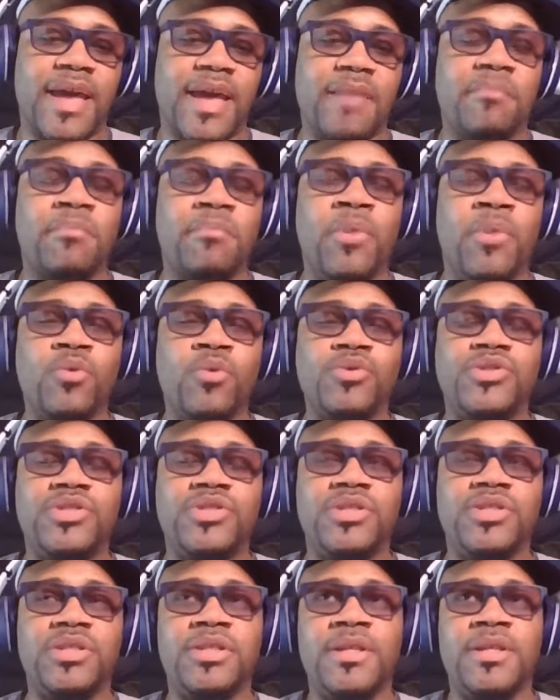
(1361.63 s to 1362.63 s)

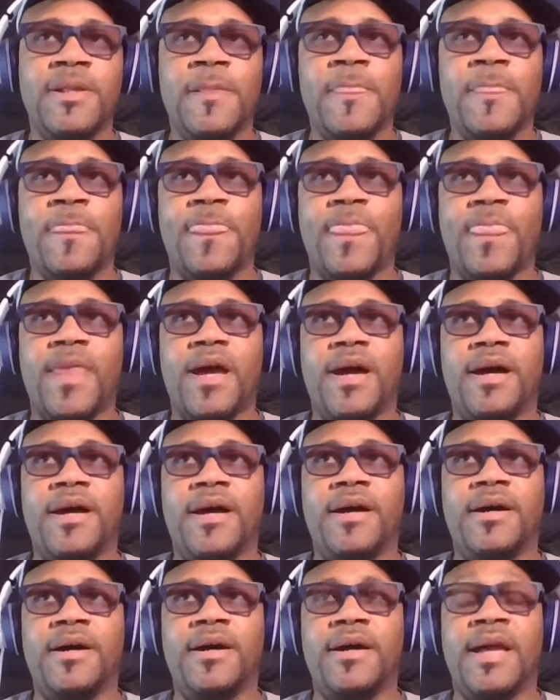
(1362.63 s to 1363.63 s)
most
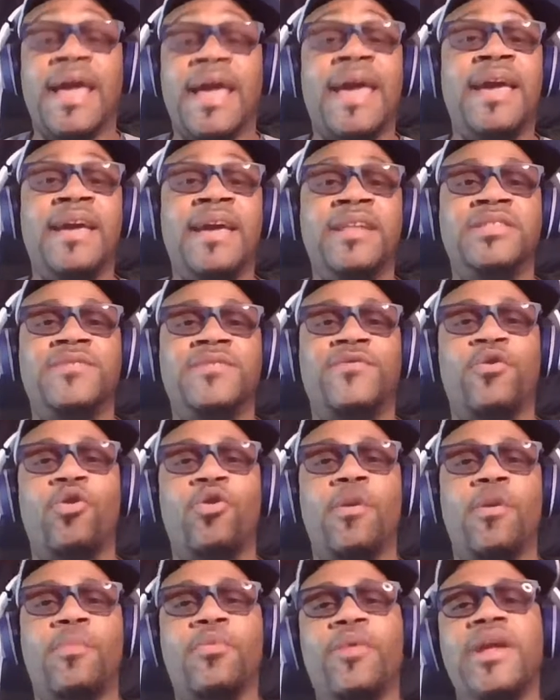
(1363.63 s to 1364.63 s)
heads of
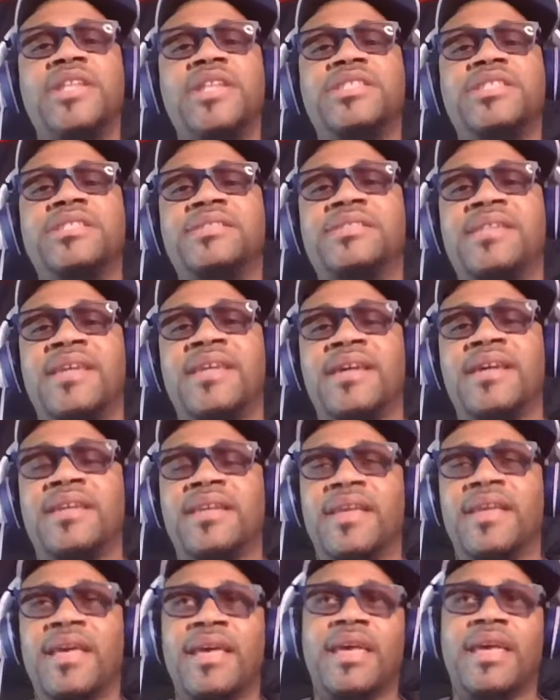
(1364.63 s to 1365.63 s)
corporations
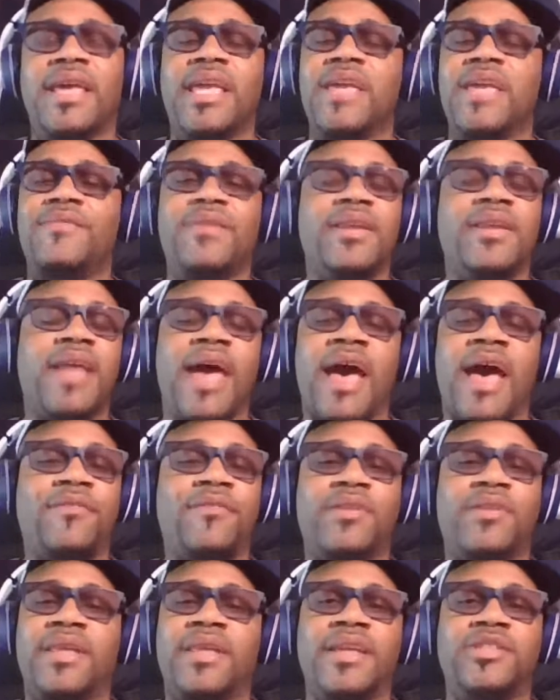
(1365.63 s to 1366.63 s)
get. Even
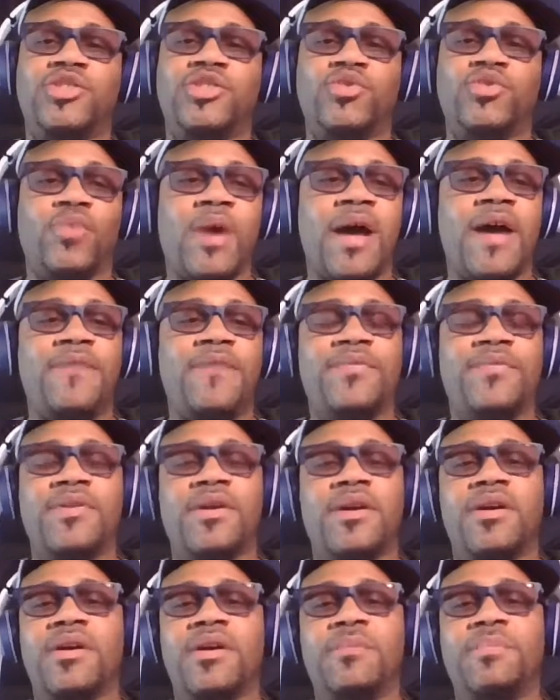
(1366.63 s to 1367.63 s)
after they drive
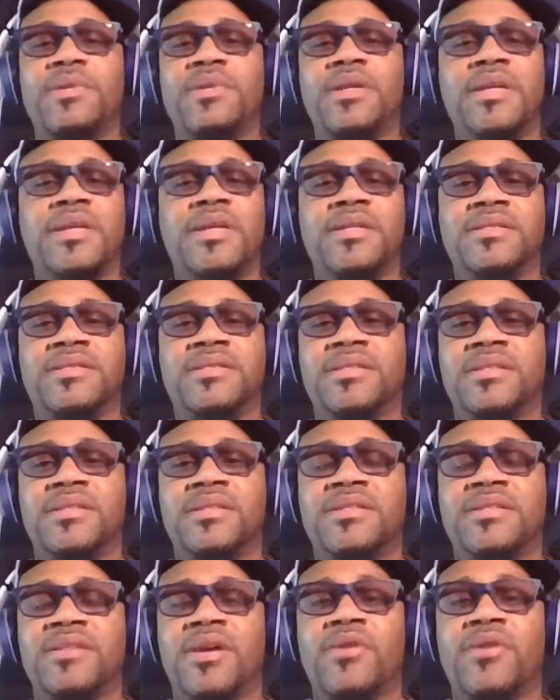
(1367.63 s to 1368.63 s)
their company into the
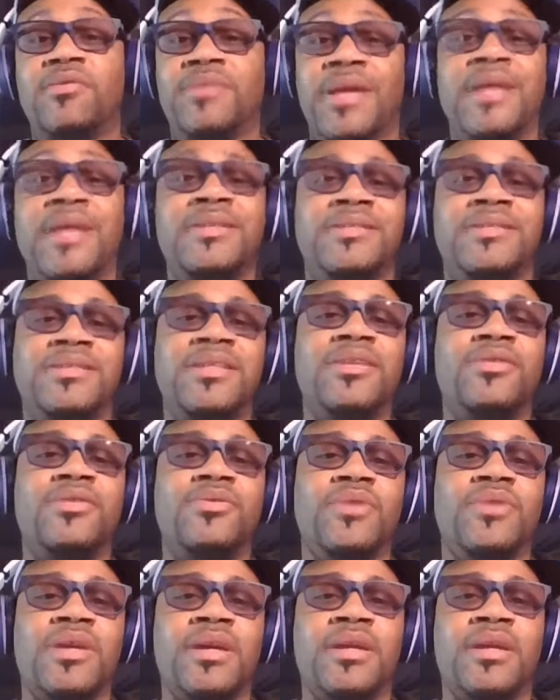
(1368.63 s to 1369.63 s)
dirt, they
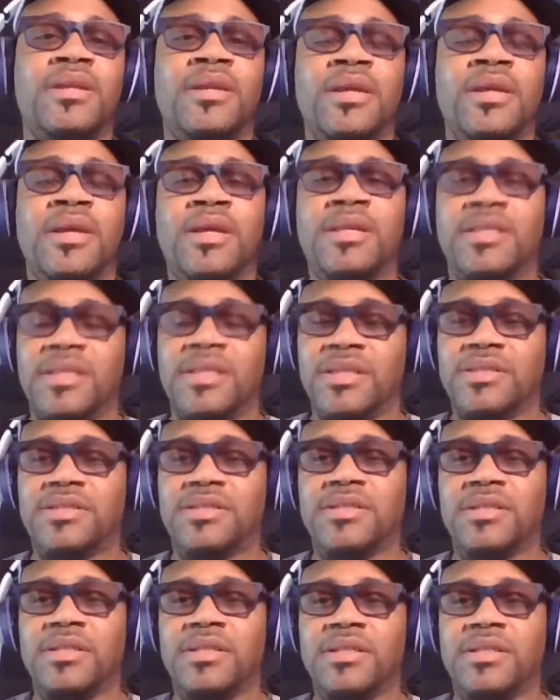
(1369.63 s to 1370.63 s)
still get
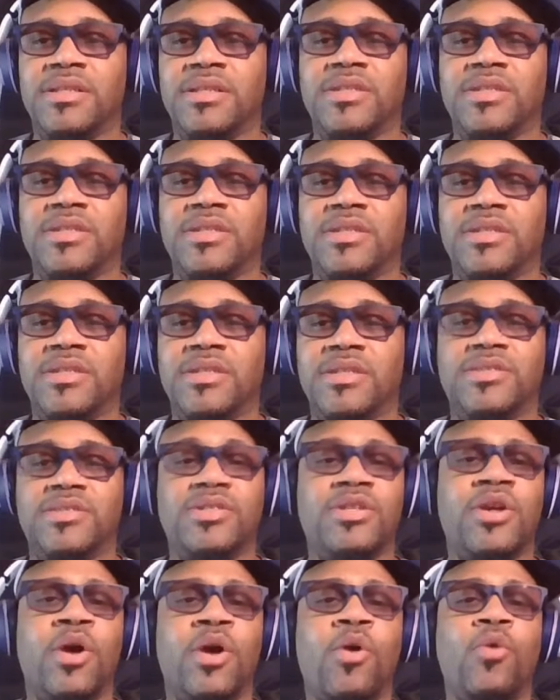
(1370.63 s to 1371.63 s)
this
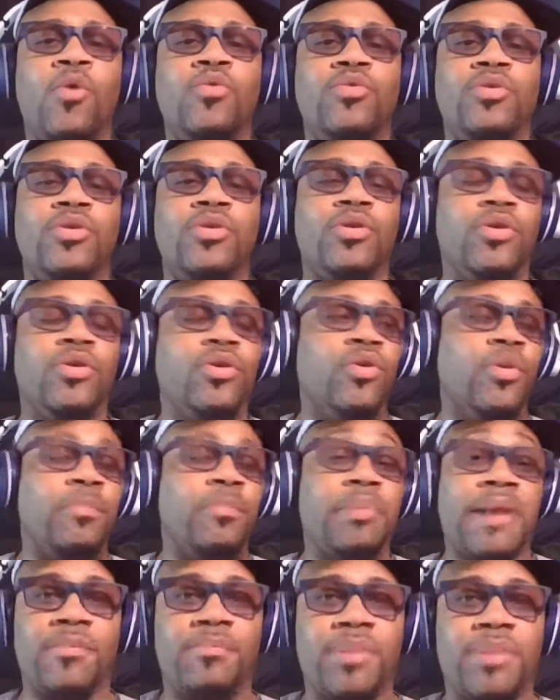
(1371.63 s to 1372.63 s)
golden or
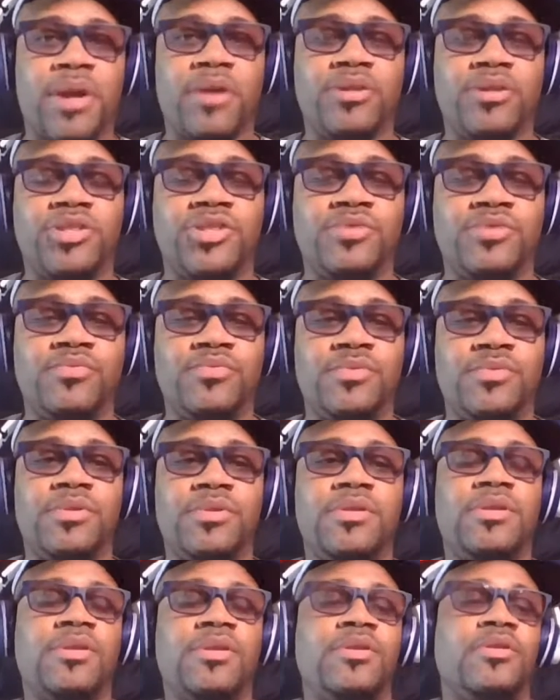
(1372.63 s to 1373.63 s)
platinum parachute,
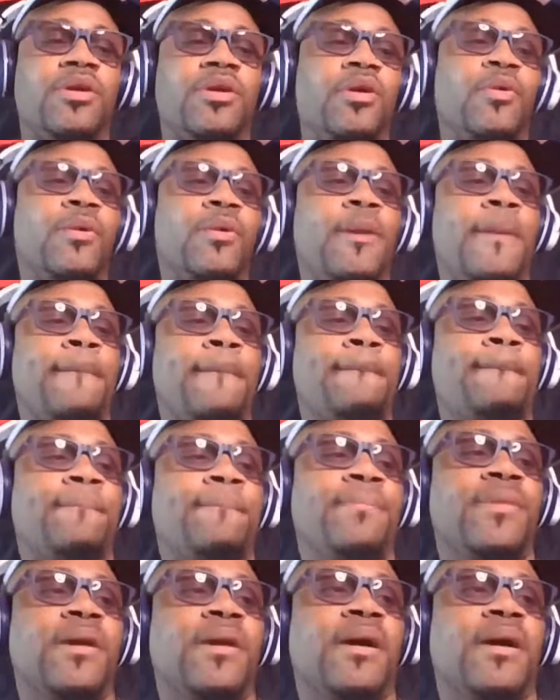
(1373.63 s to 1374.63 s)
you know.
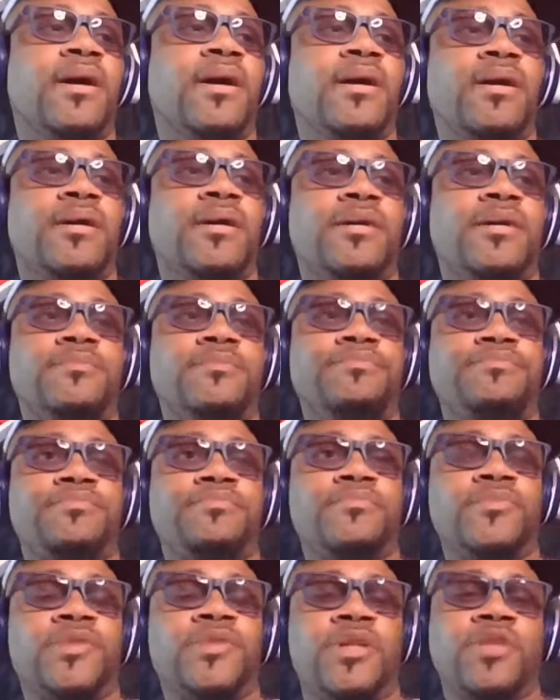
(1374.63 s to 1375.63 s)

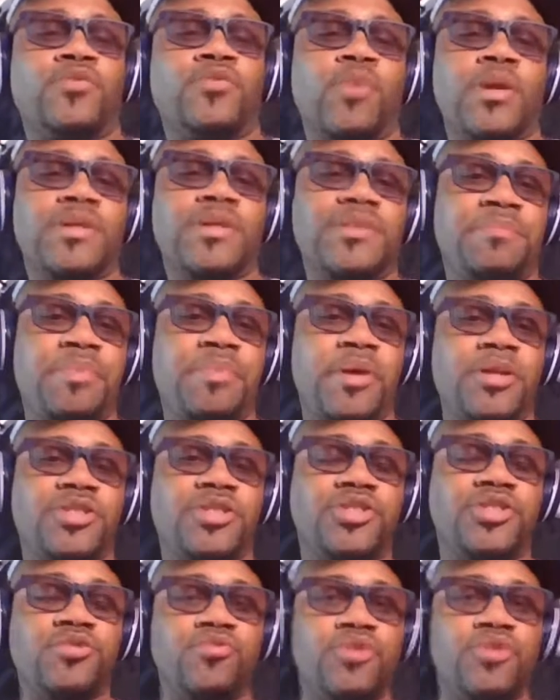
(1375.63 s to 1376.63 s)
Because what does a
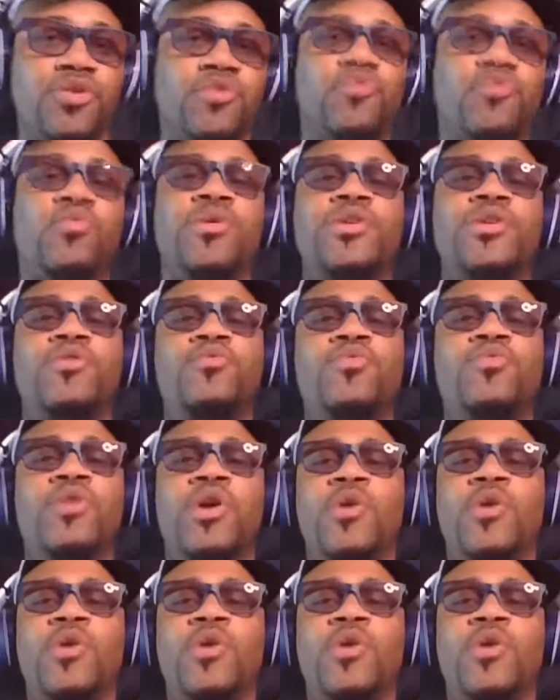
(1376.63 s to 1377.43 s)
parachute do when you